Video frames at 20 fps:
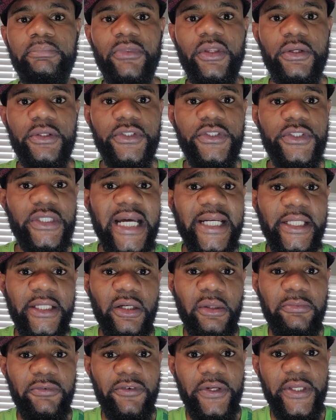signing
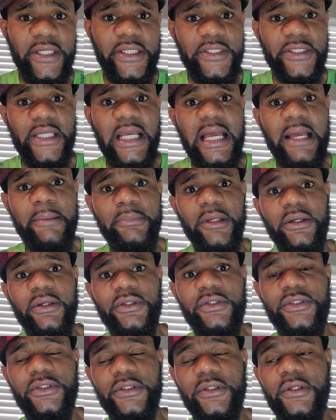up for the exam,
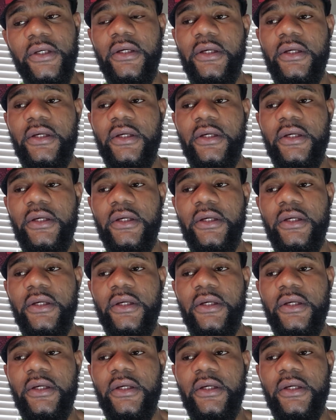because